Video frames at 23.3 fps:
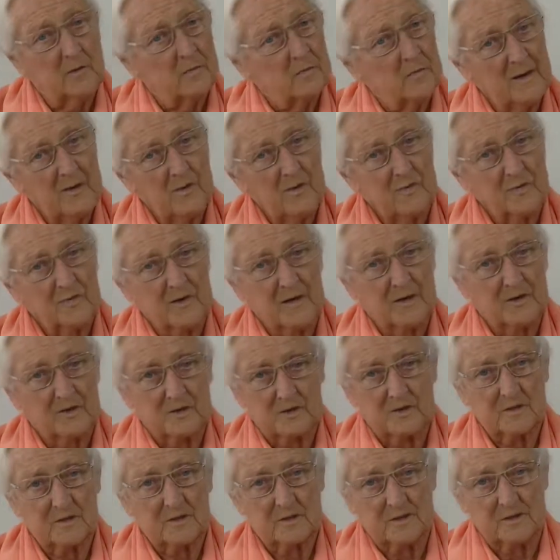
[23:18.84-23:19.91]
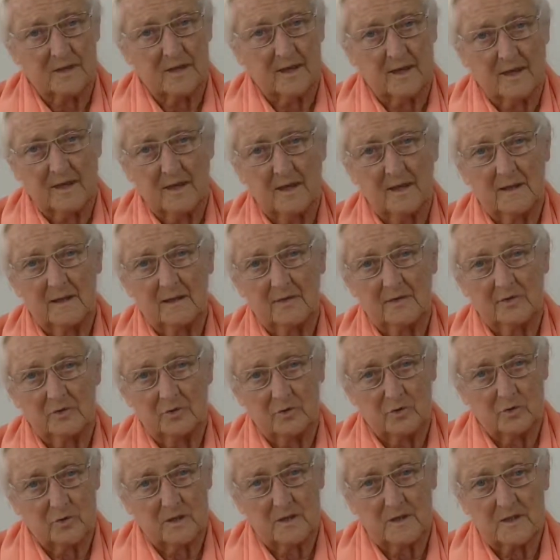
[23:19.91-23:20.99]
My reflection today and
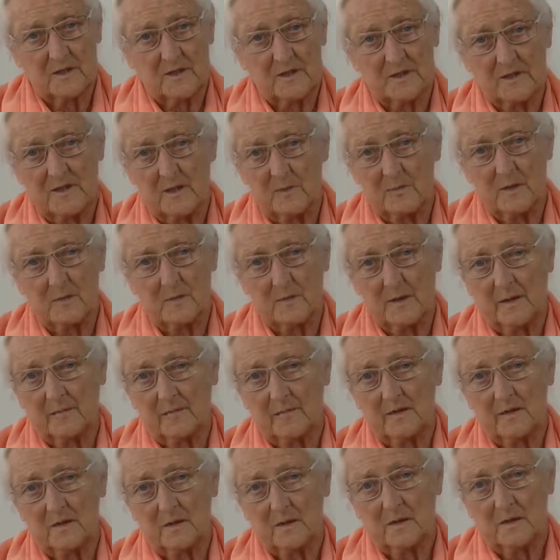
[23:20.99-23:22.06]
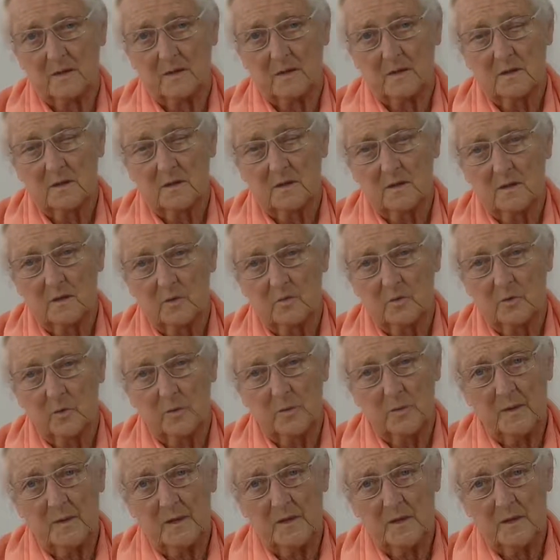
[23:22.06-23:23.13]
during this coming month will
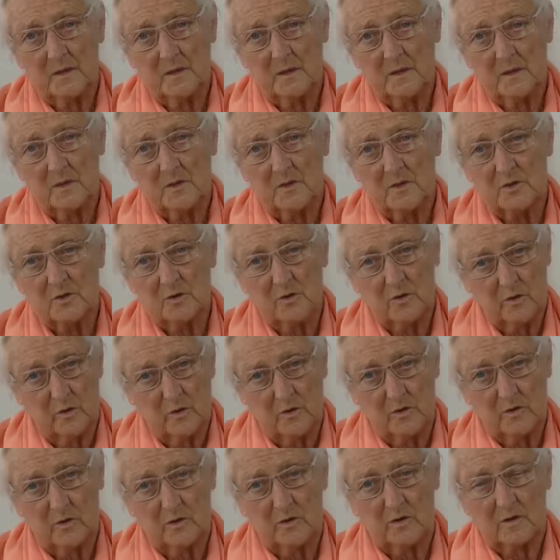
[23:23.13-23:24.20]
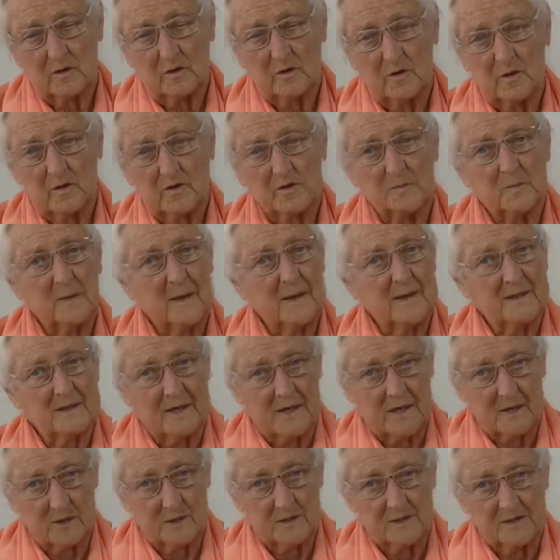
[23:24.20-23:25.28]
be to look at my
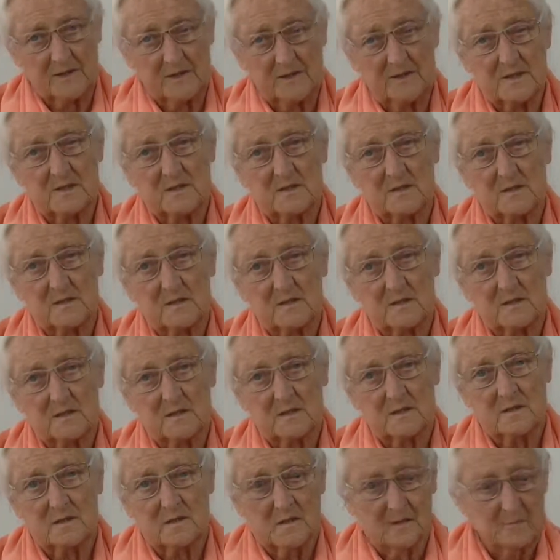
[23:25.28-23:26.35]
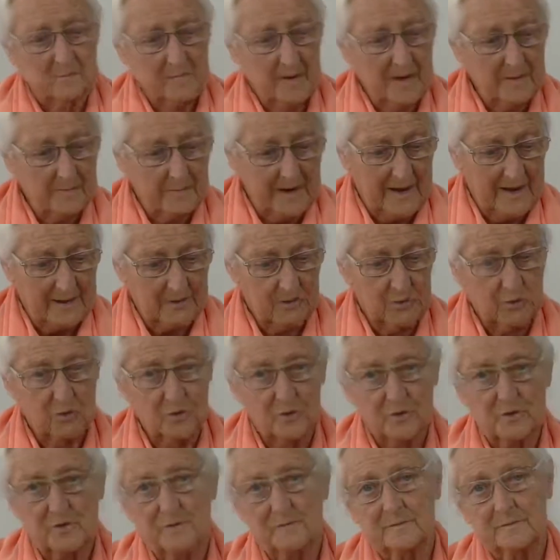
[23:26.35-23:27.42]
cowardice, my
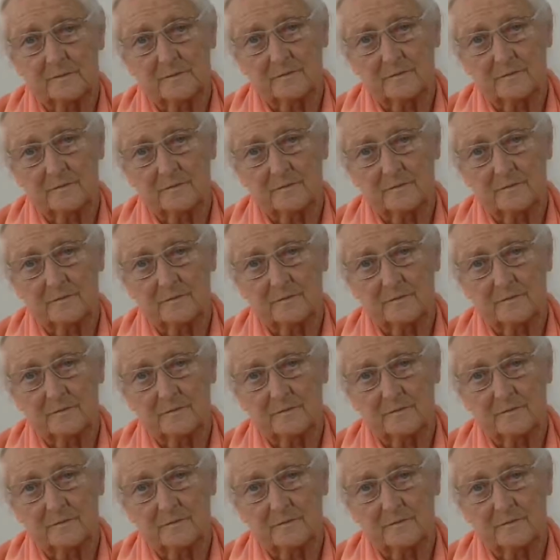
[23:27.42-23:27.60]
blackwood,